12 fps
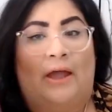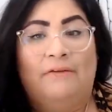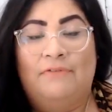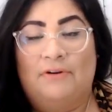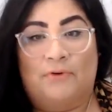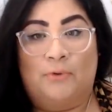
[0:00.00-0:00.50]
I
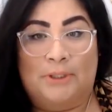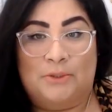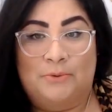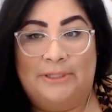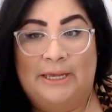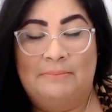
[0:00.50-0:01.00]
have never worked
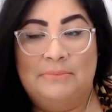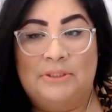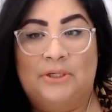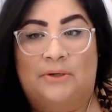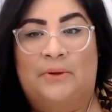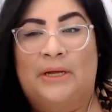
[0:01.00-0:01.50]
with them.
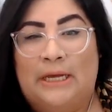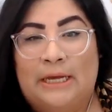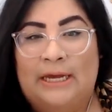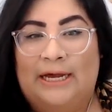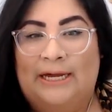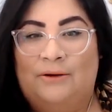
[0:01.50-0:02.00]
So
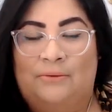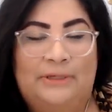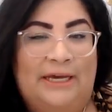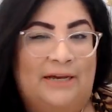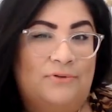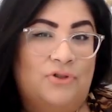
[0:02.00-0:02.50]
I
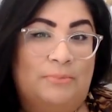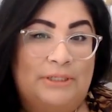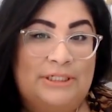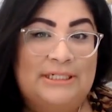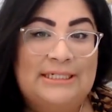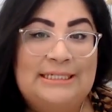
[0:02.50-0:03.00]
only have so
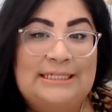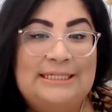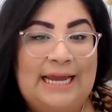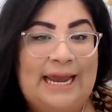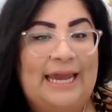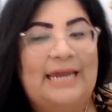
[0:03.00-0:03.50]
much to
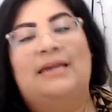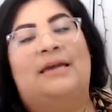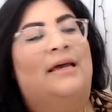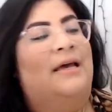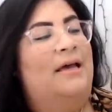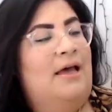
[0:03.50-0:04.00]
say.
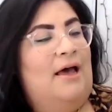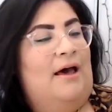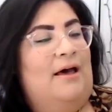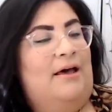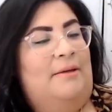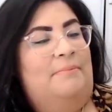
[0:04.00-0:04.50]

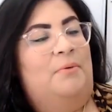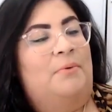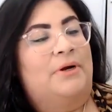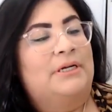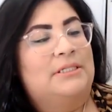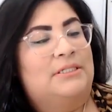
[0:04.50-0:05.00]
Um, but
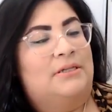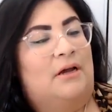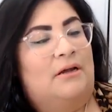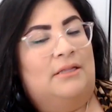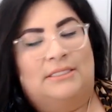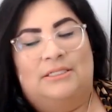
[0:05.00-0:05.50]
we're going to
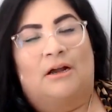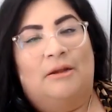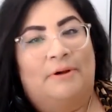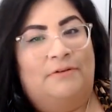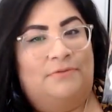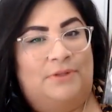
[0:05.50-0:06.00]
start. Let's talk
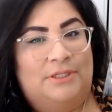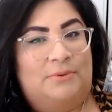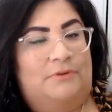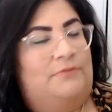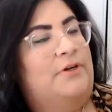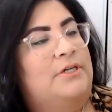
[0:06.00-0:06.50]
about this
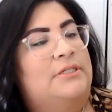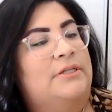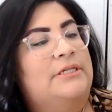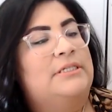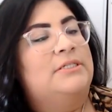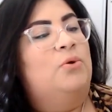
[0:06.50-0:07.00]
one first. So
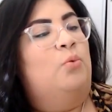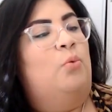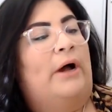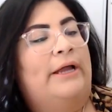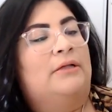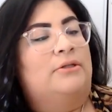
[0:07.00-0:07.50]
this is the
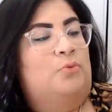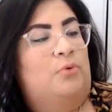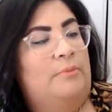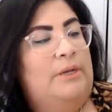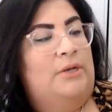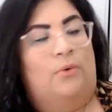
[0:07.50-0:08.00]
Wild
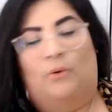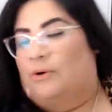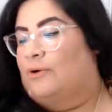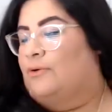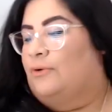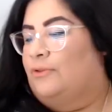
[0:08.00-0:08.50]
Woman
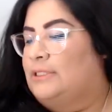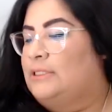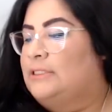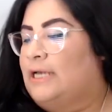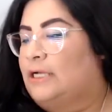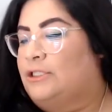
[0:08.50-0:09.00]
Oracle. This
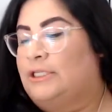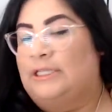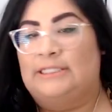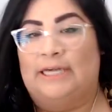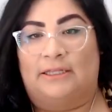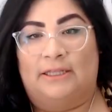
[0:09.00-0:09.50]
is actually
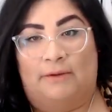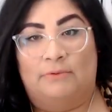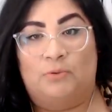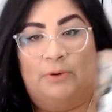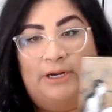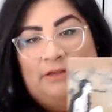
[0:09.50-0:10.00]
the deck that I
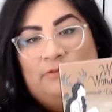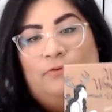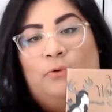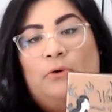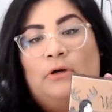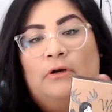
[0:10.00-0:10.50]
was waiting
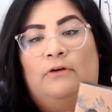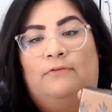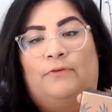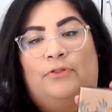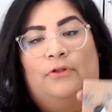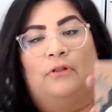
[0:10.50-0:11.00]
for
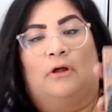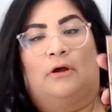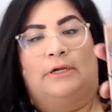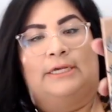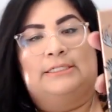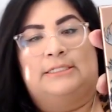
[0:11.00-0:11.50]
for the
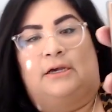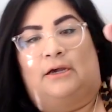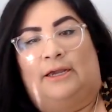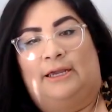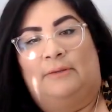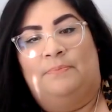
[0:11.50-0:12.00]
longest
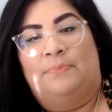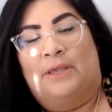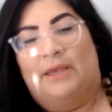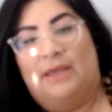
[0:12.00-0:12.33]
time.